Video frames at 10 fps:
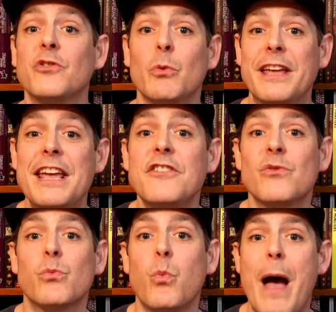So
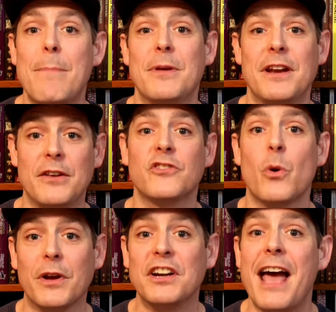each weapon is
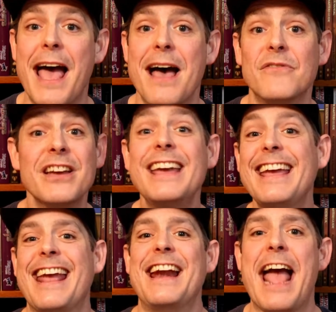going to have
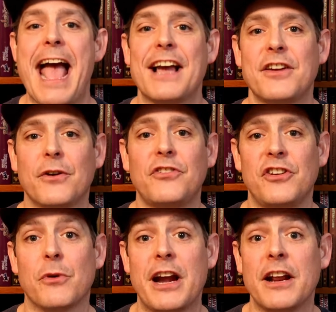an
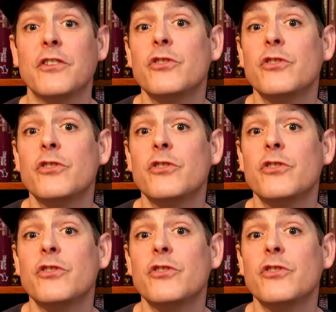accuracy rating.